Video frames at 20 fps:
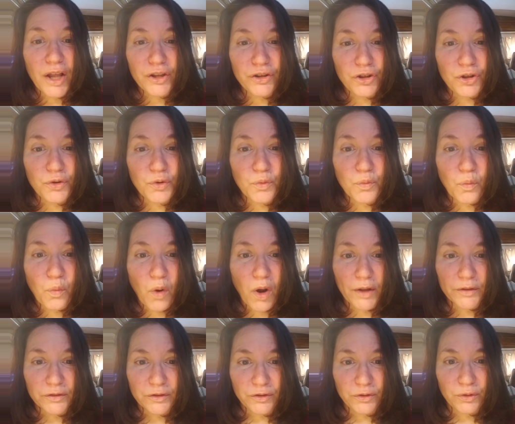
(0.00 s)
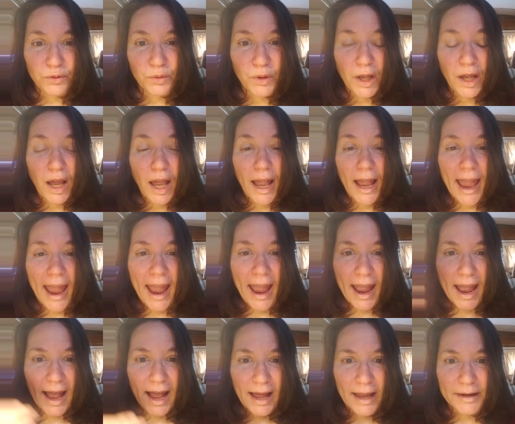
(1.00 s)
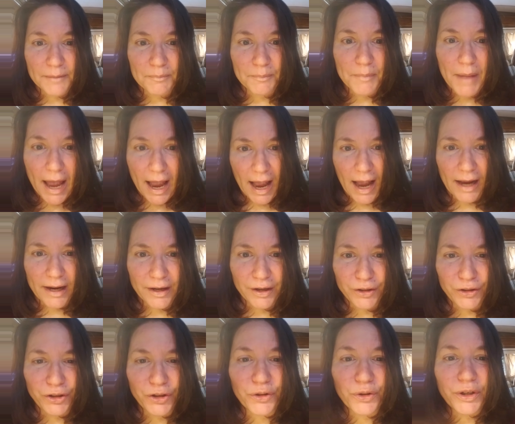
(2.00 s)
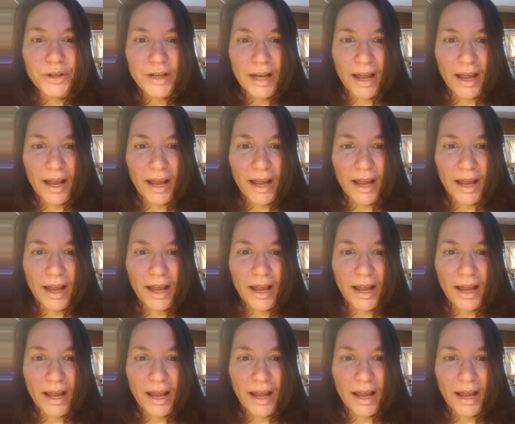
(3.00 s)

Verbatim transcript: You want to add back good,